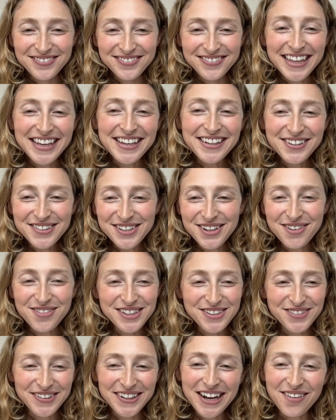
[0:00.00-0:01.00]
Thank you so
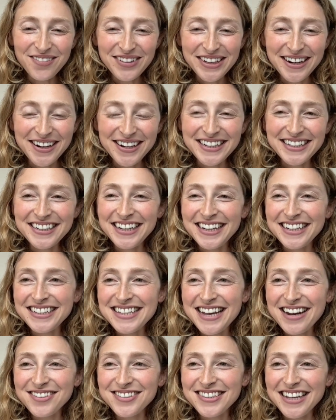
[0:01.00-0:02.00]
much for coming on. It
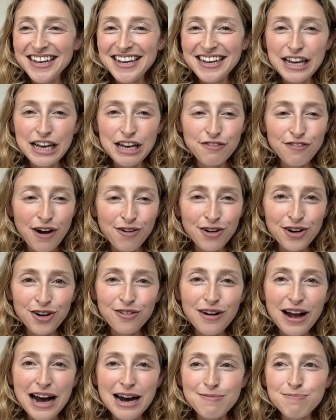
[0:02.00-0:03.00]
sounds like, if I were to
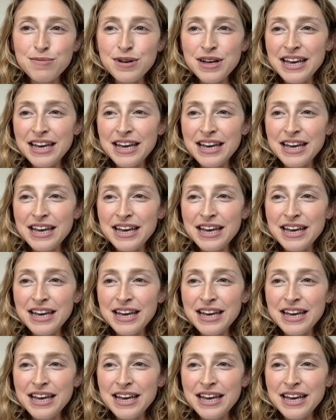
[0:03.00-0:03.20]
wrap,